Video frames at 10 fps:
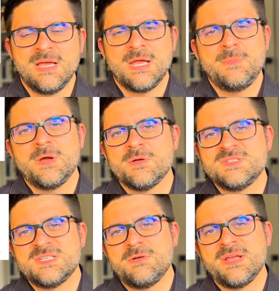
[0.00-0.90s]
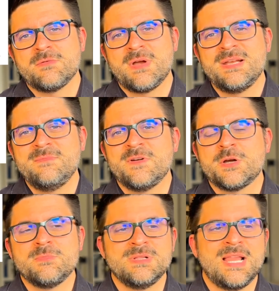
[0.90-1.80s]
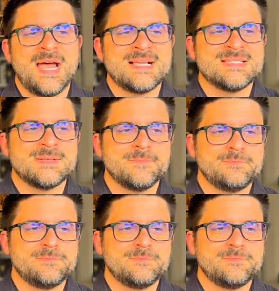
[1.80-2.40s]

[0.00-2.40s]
and we are considering a random variable x